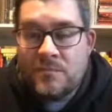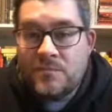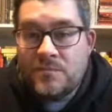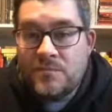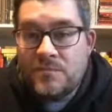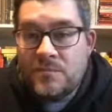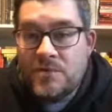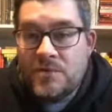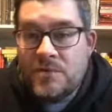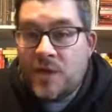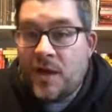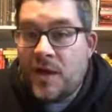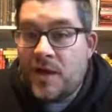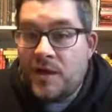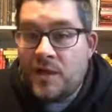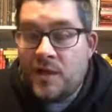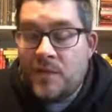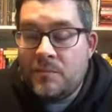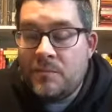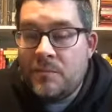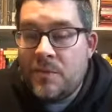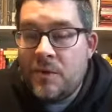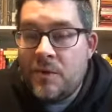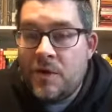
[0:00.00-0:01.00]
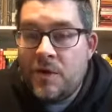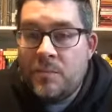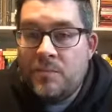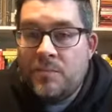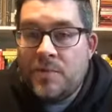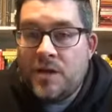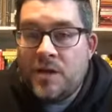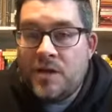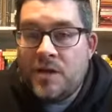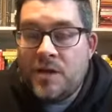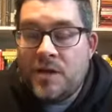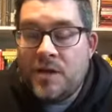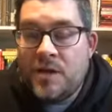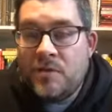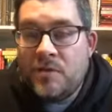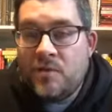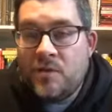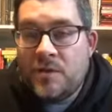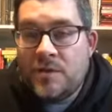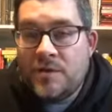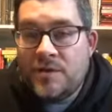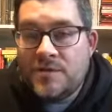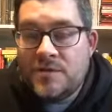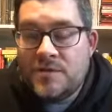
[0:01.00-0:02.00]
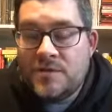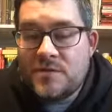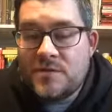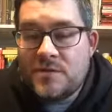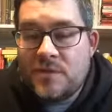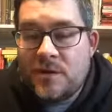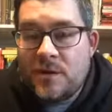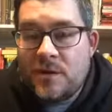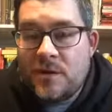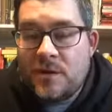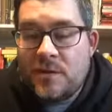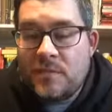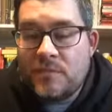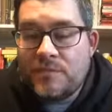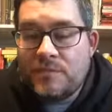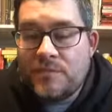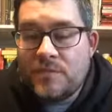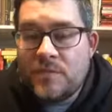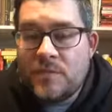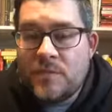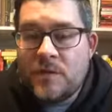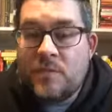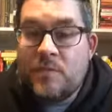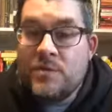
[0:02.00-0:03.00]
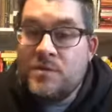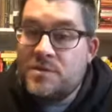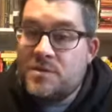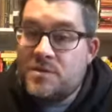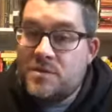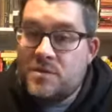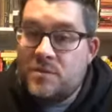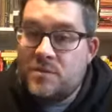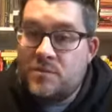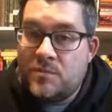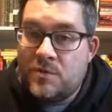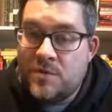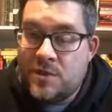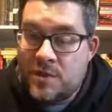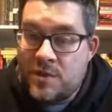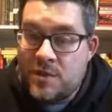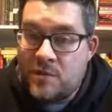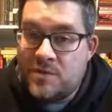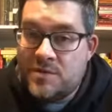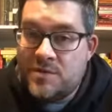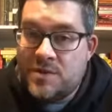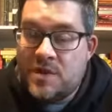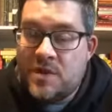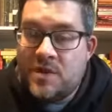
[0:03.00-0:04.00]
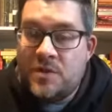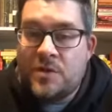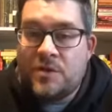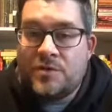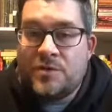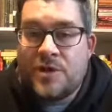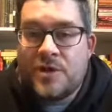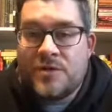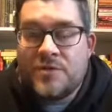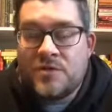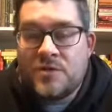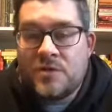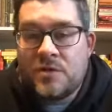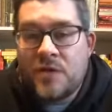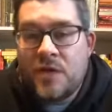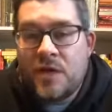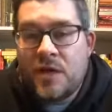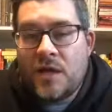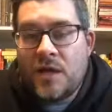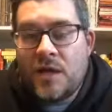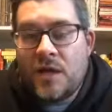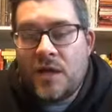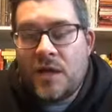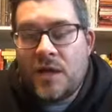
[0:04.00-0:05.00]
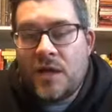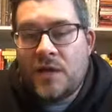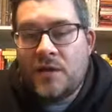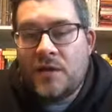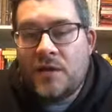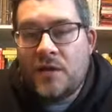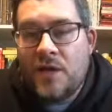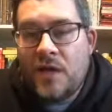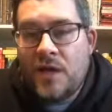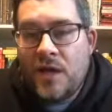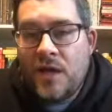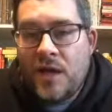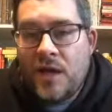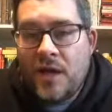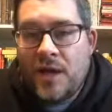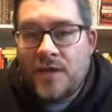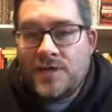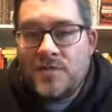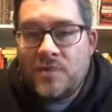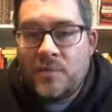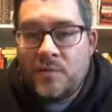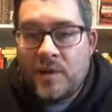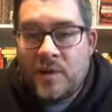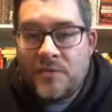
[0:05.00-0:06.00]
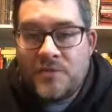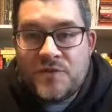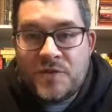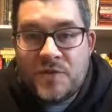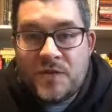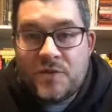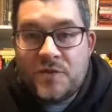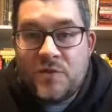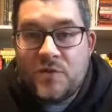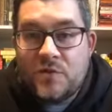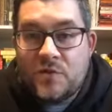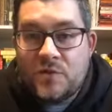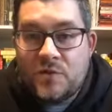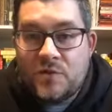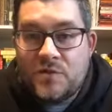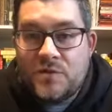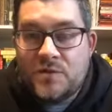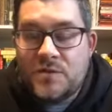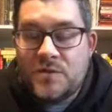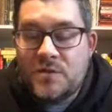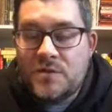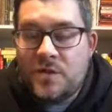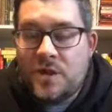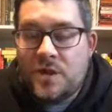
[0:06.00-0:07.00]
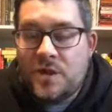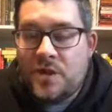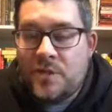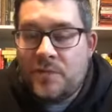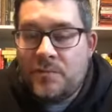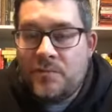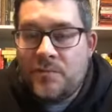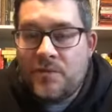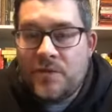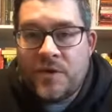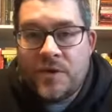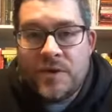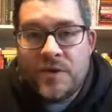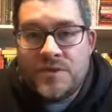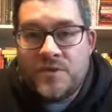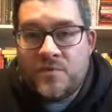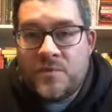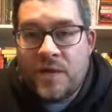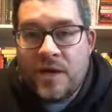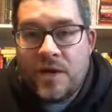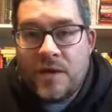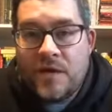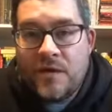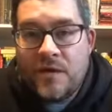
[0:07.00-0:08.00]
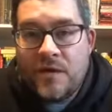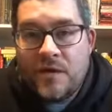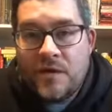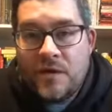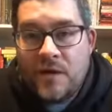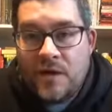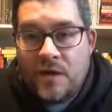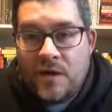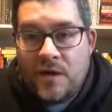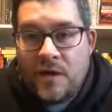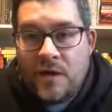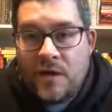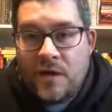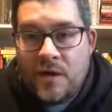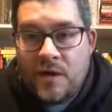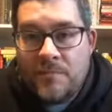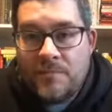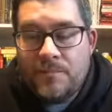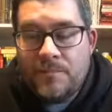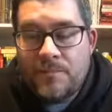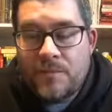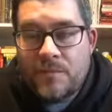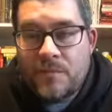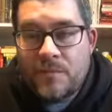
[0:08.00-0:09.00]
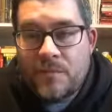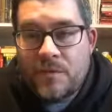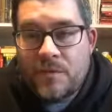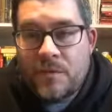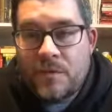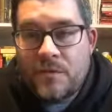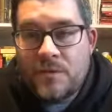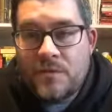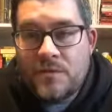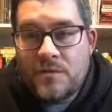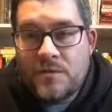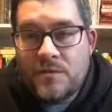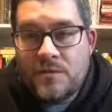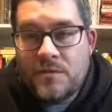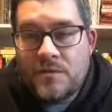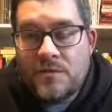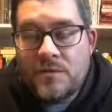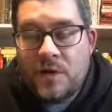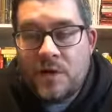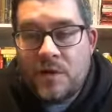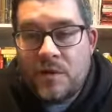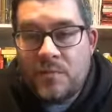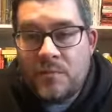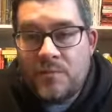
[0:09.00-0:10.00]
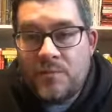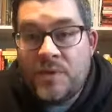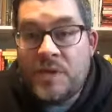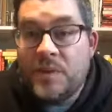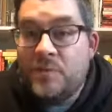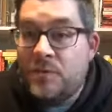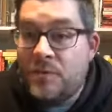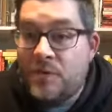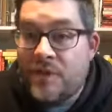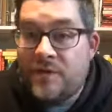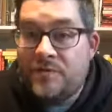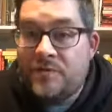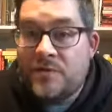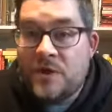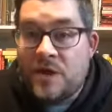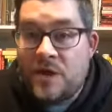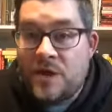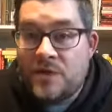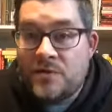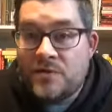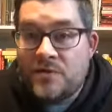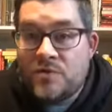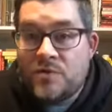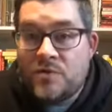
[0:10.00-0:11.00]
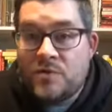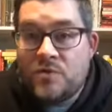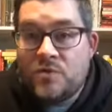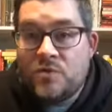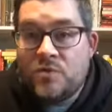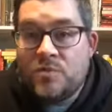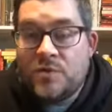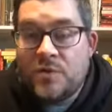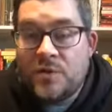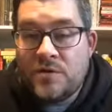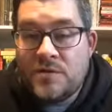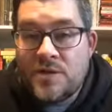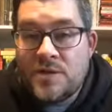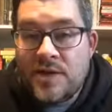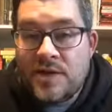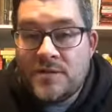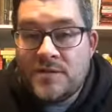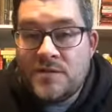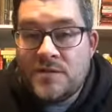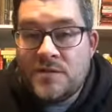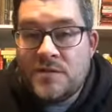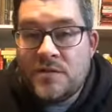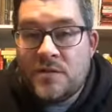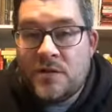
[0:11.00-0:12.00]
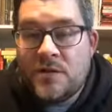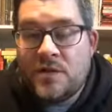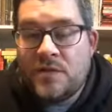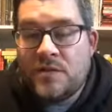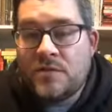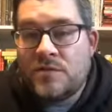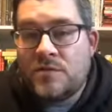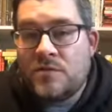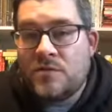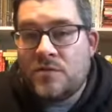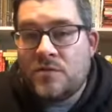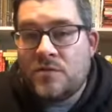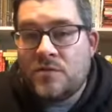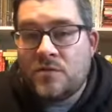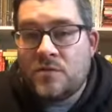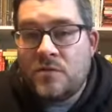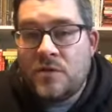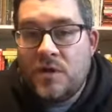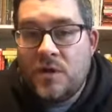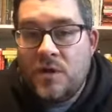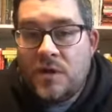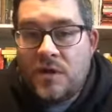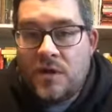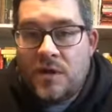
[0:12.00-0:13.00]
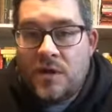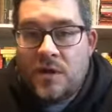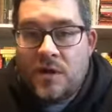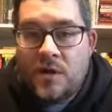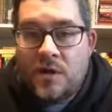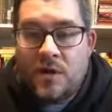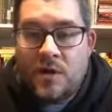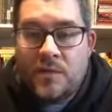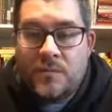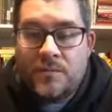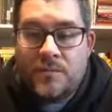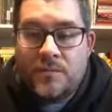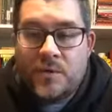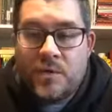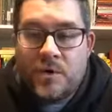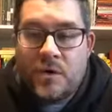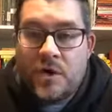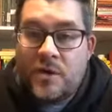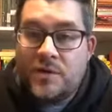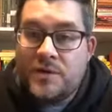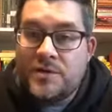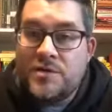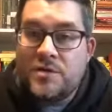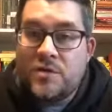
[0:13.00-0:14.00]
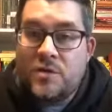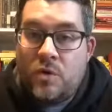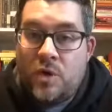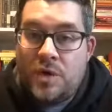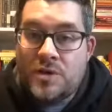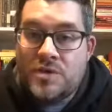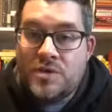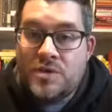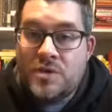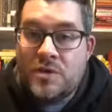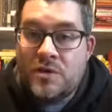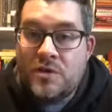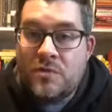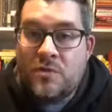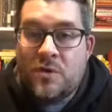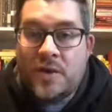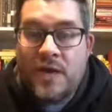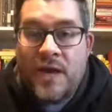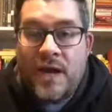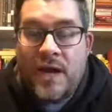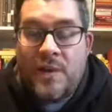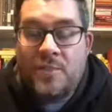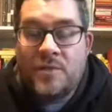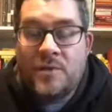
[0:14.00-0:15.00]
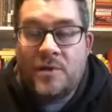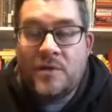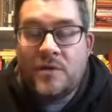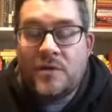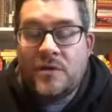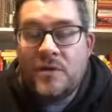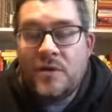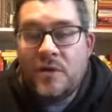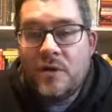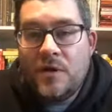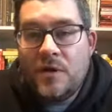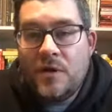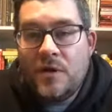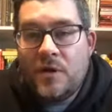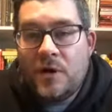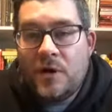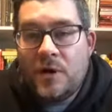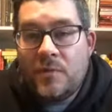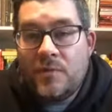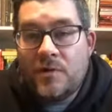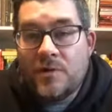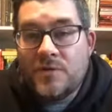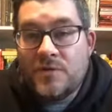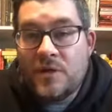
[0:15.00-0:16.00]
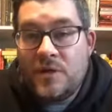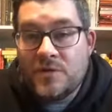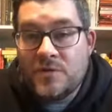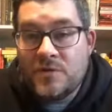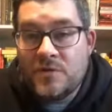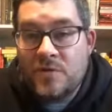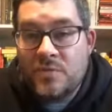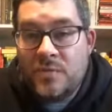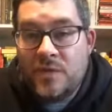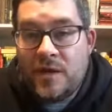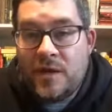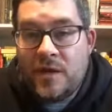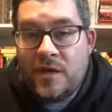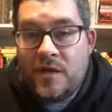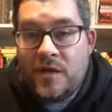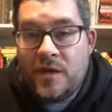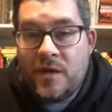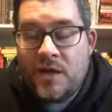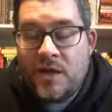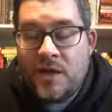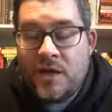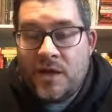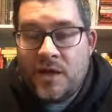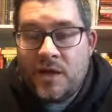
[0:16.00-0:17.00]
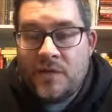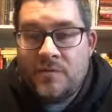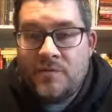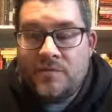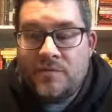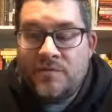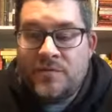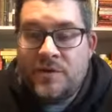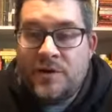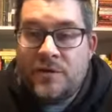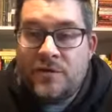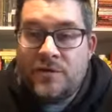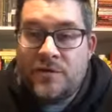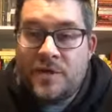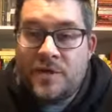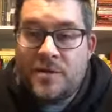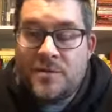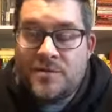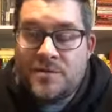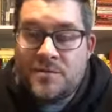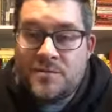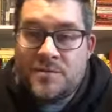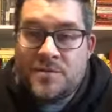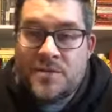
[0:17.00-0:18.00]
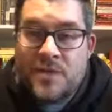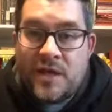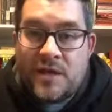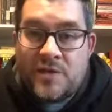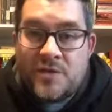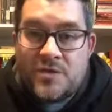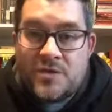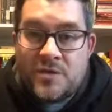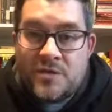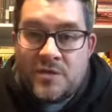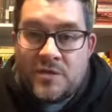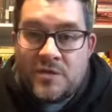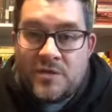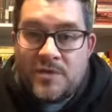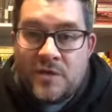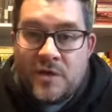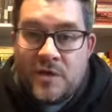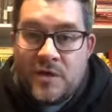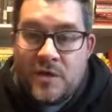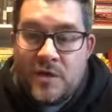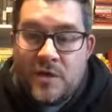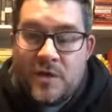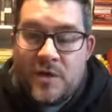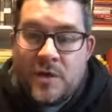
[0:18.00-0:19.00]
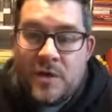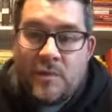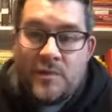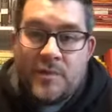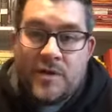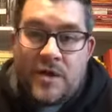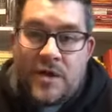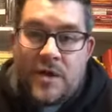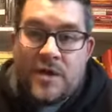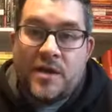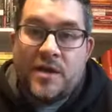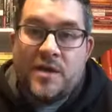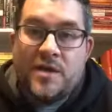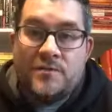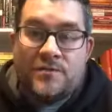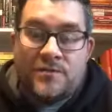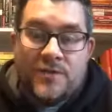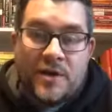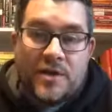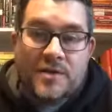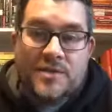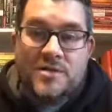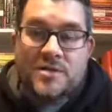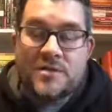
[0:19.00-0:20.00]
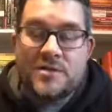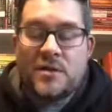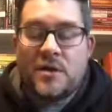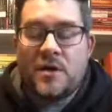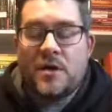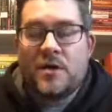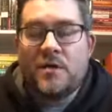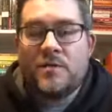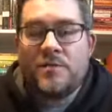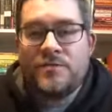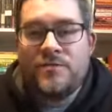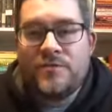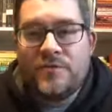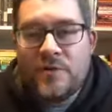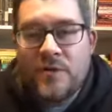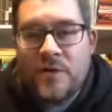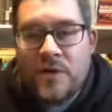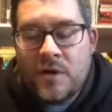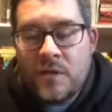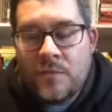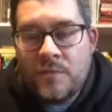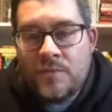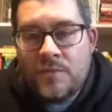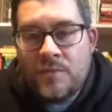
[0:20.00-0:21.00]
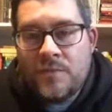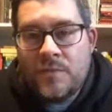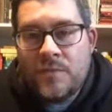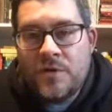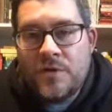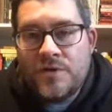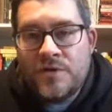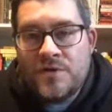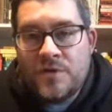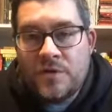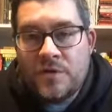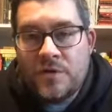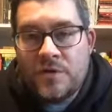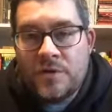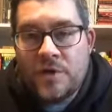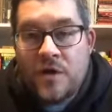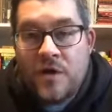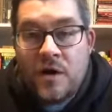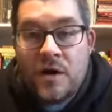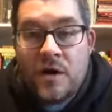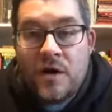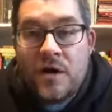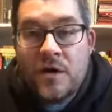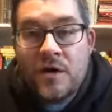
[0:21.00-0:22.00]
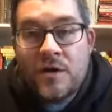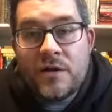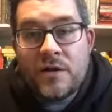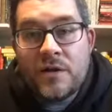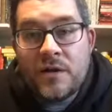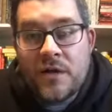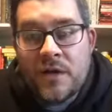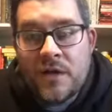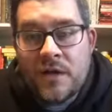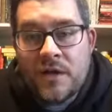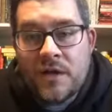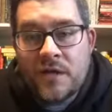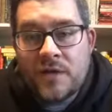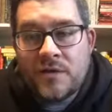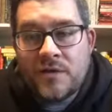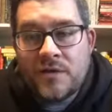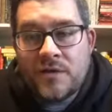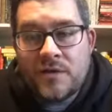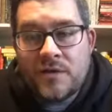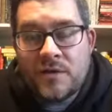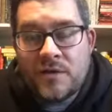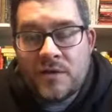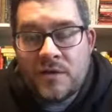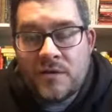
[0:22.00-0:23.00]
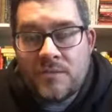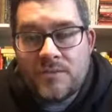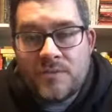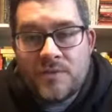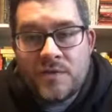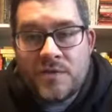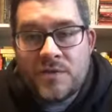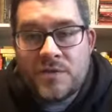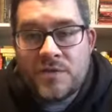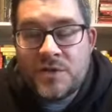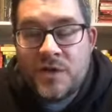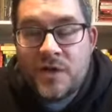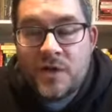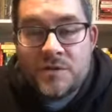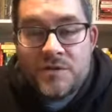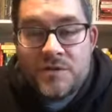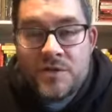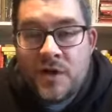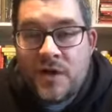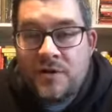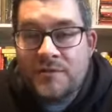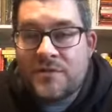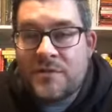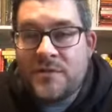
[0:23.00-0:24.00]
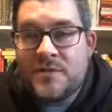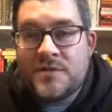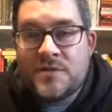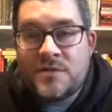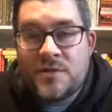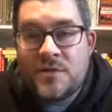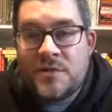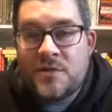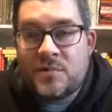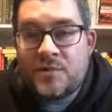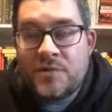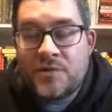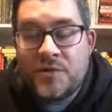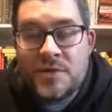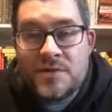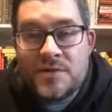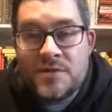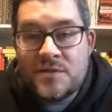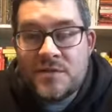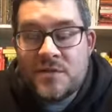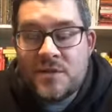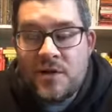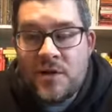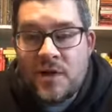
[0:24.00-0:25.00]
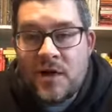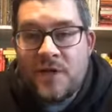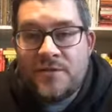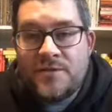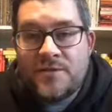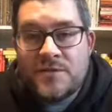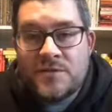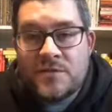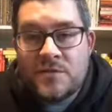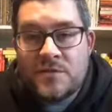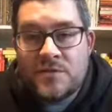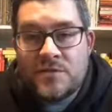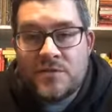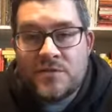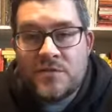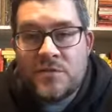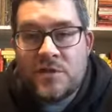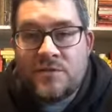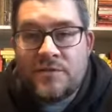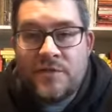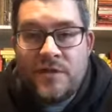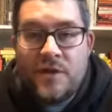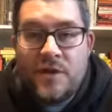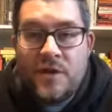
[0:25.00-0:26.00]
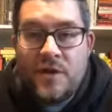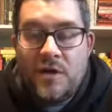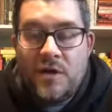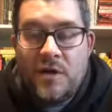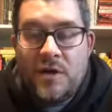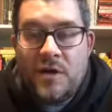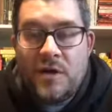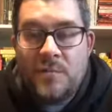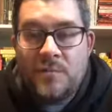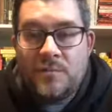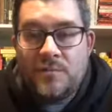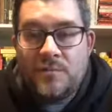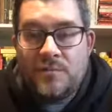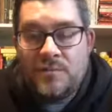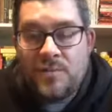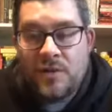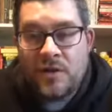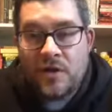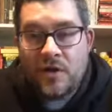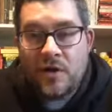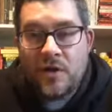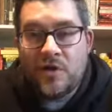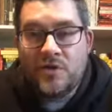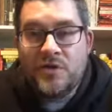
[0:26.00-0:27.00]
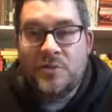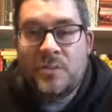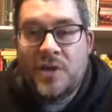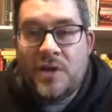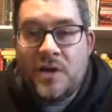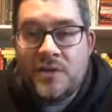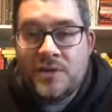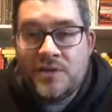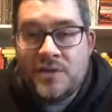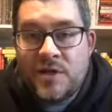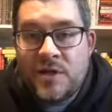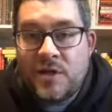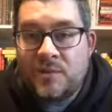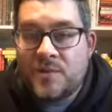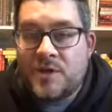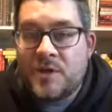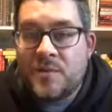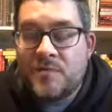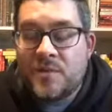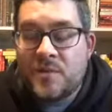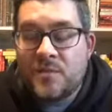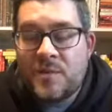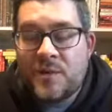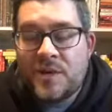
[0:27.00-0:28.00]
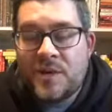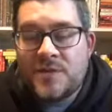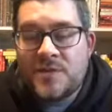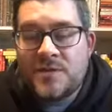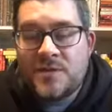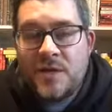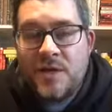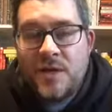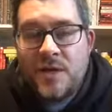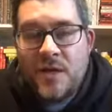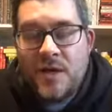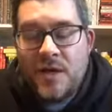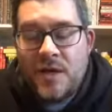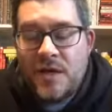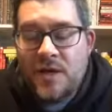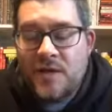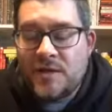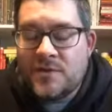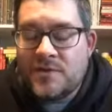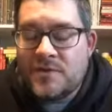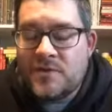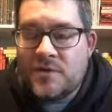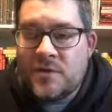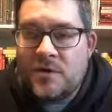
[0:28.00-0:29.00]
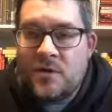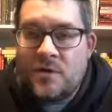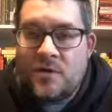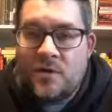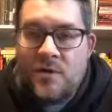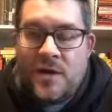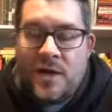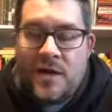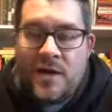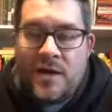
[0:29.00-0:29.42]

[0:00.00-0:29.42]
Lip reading: shot him, but he was killed yesterday. And as you may have seen on the news, there has been some people that have gone to protest and to call into question what happened. There's also been a fairly substantial kind of influx of Minnesota Guard and the sheriff's office and police officers who have been called upon to help keep the peace. And so